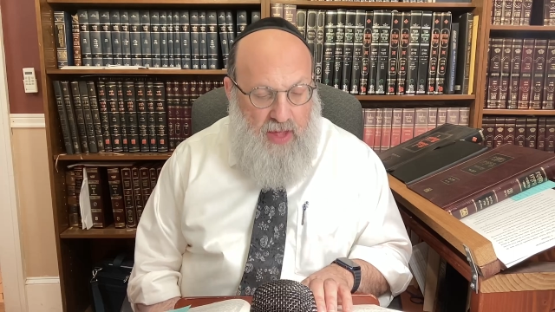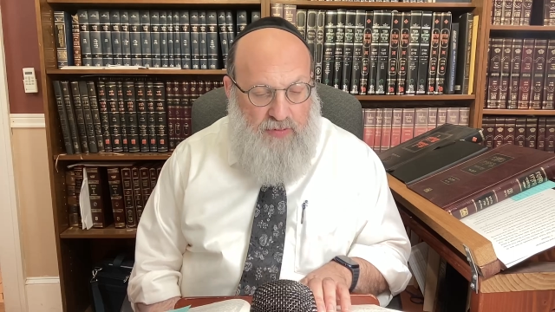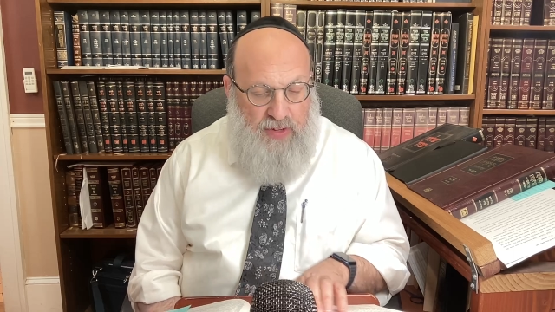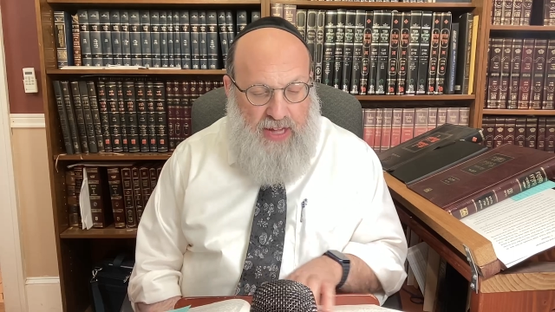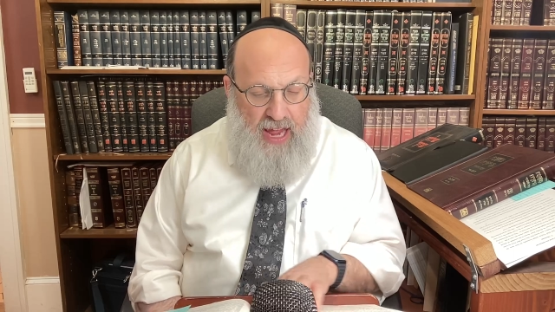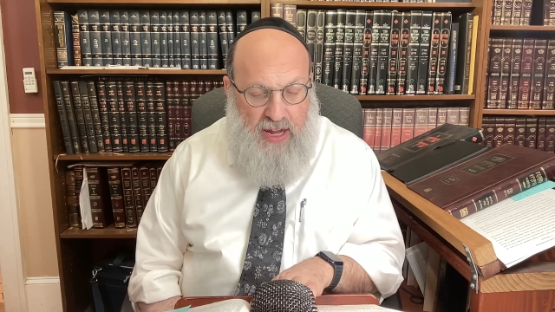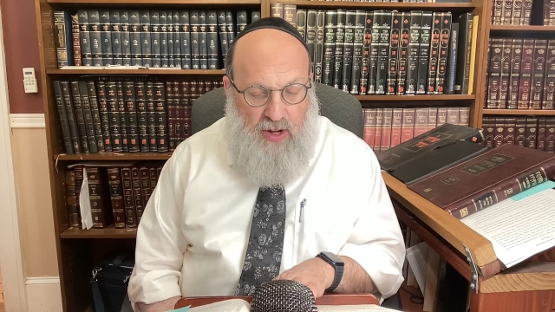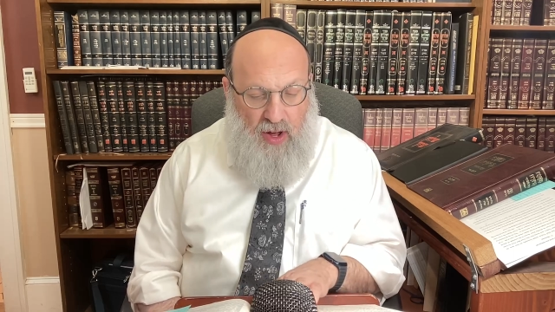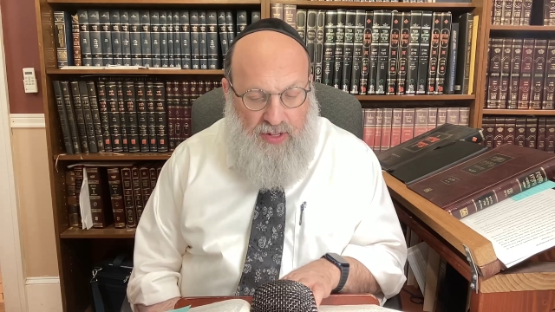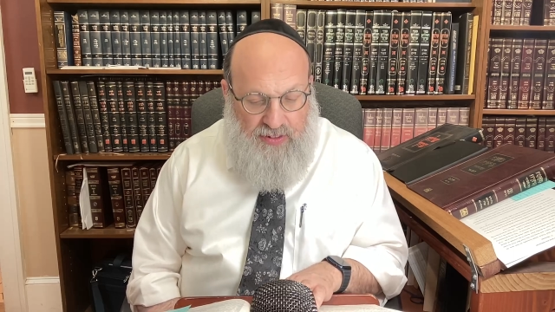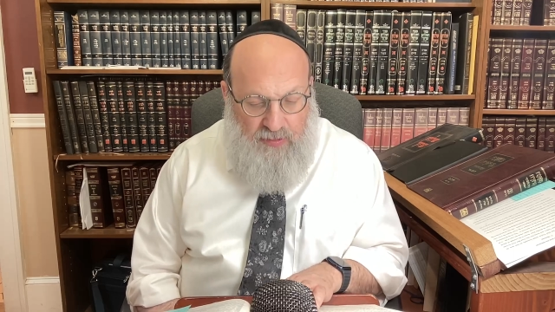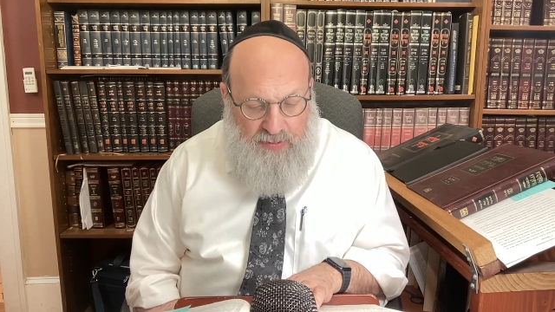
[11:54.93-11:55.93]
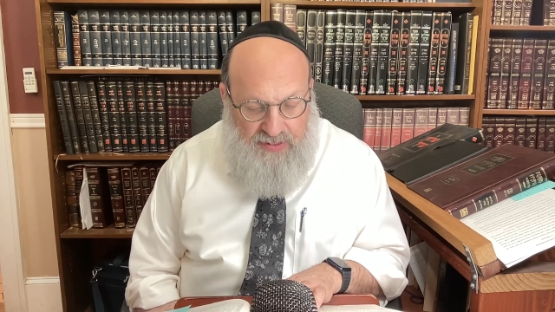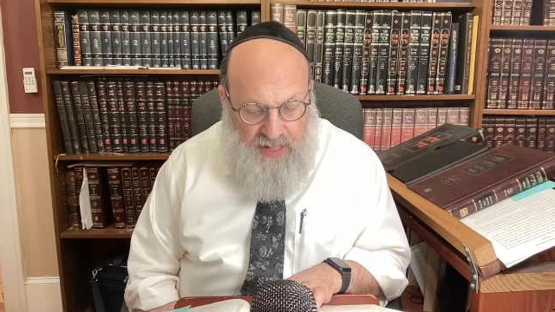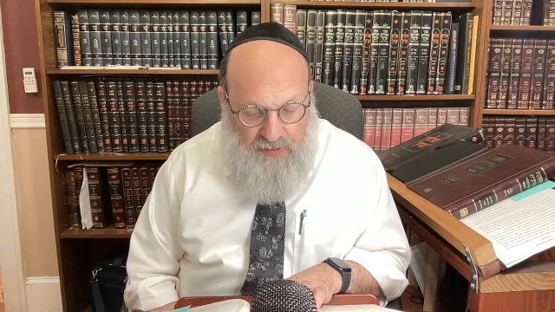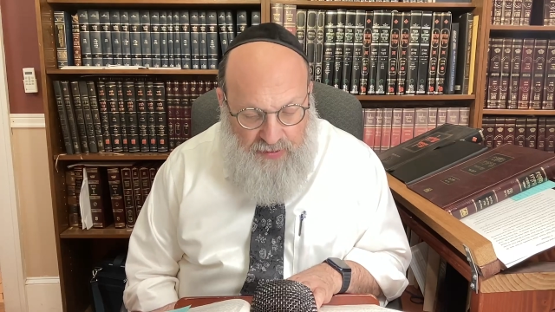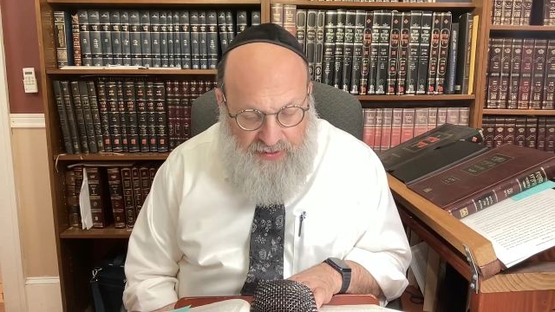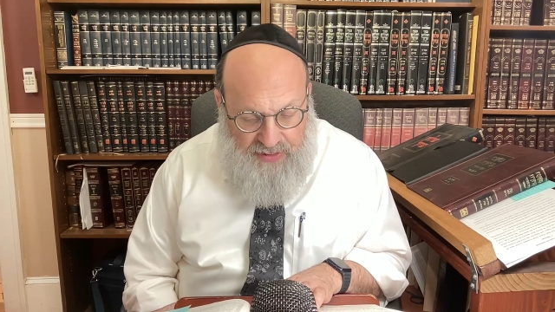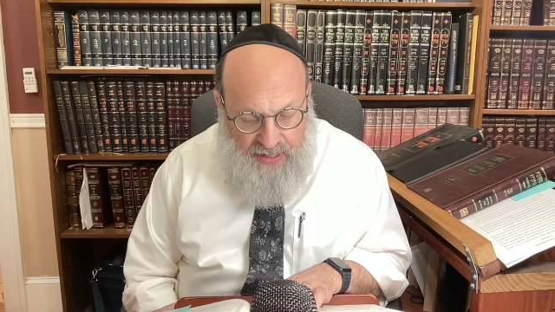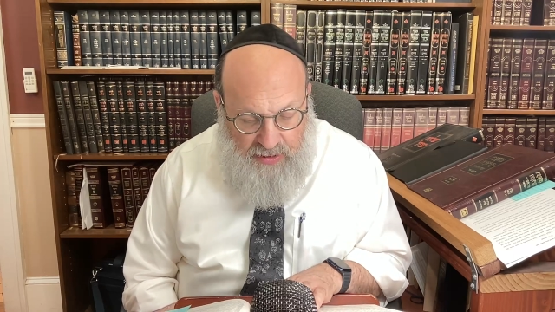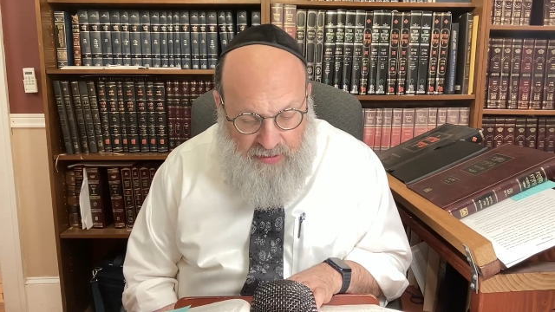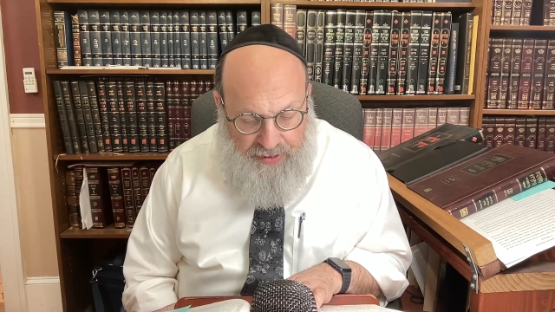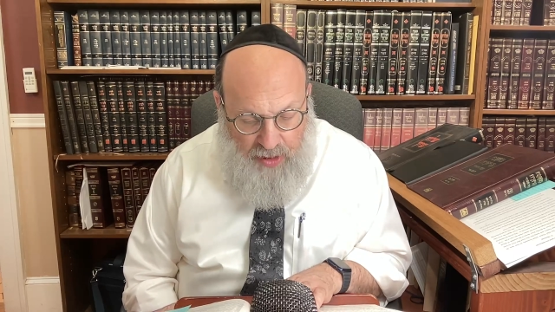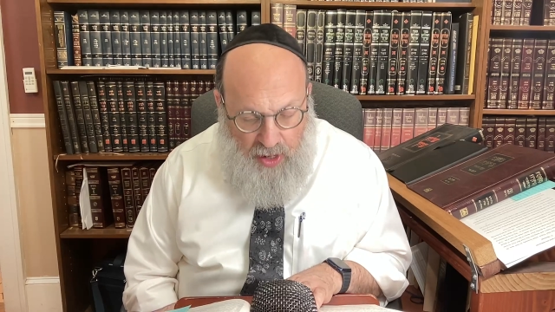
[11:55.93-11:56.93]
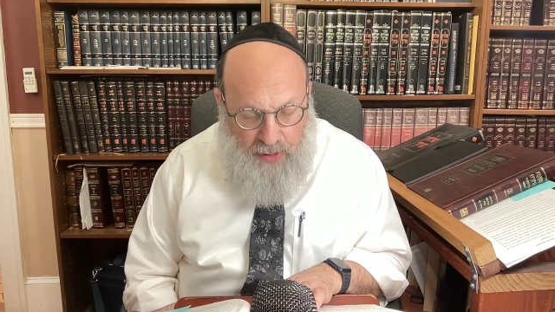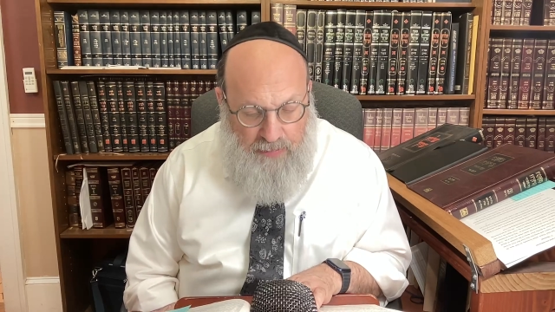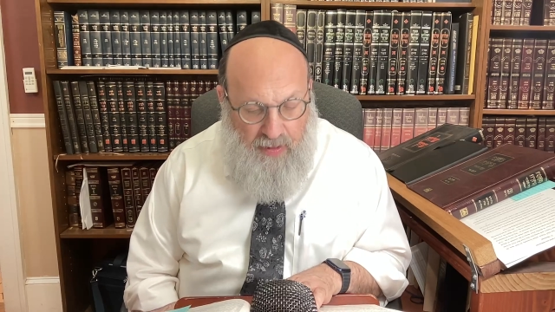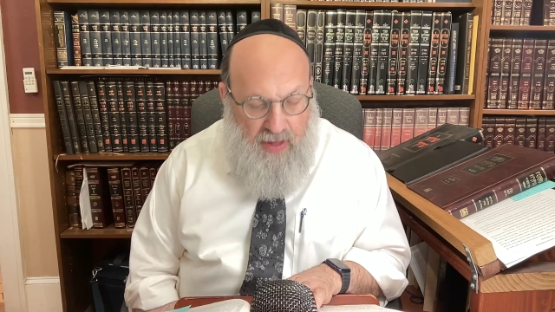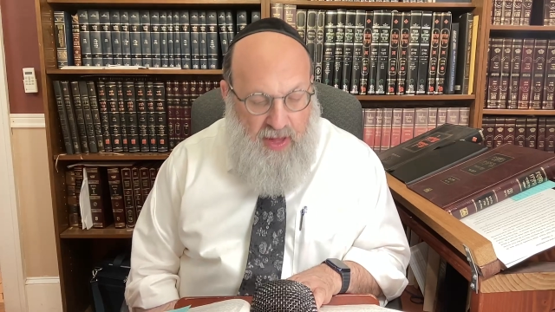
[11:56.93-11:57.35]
V'chein kasav b'sefer seder hayom,